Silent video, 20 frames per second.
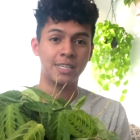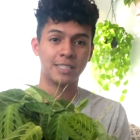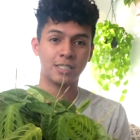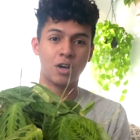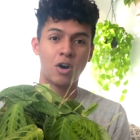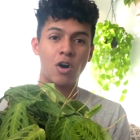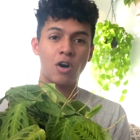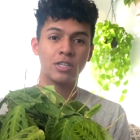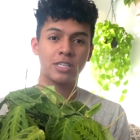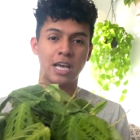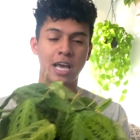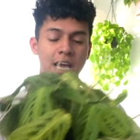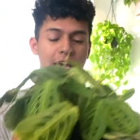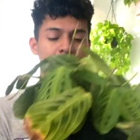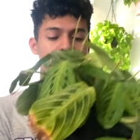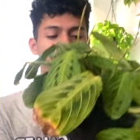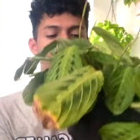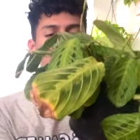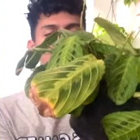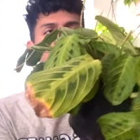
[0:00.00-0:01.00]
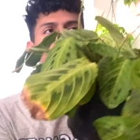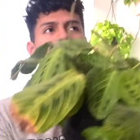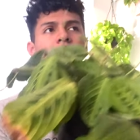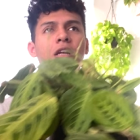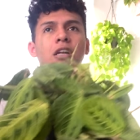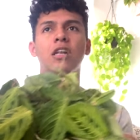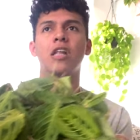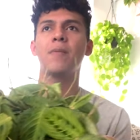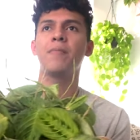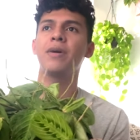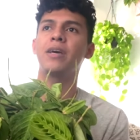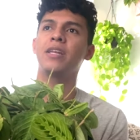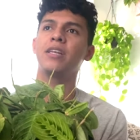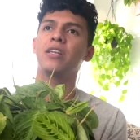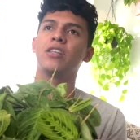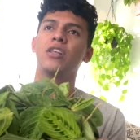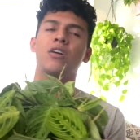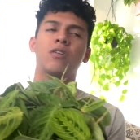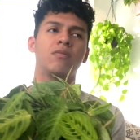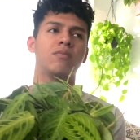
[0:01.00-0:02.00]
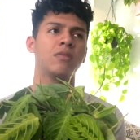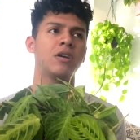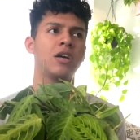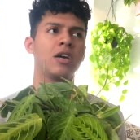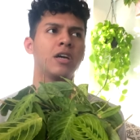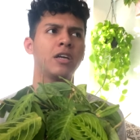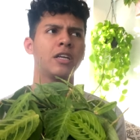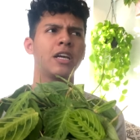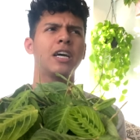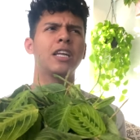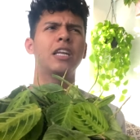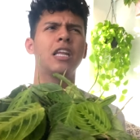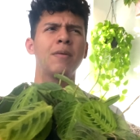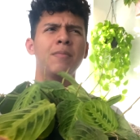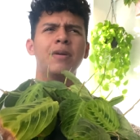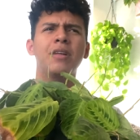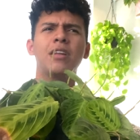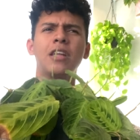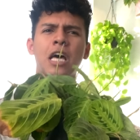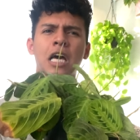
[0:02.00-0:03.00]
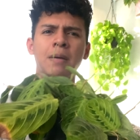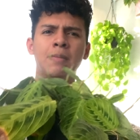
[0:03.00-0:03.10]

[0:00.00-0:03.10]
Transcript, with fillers: called a lemon, no, yeah, lemon lime